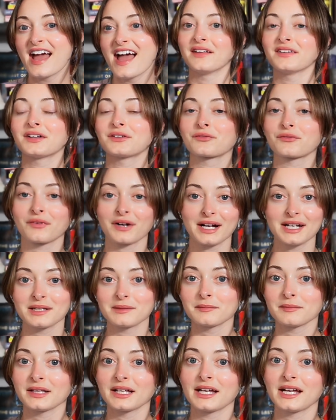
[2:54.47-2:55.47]
And then
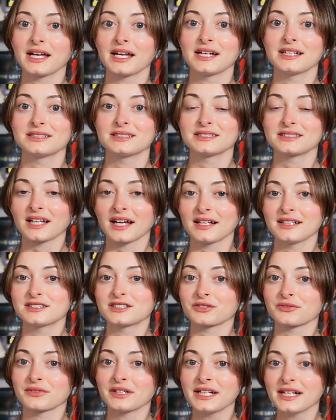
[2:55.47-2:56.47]
randomly decided
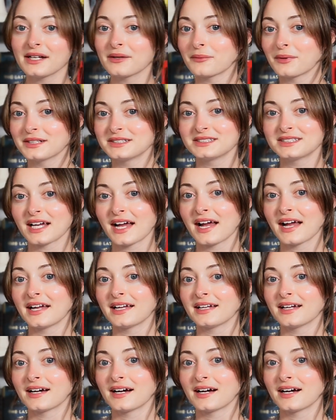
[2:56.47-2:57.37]
to read it one day,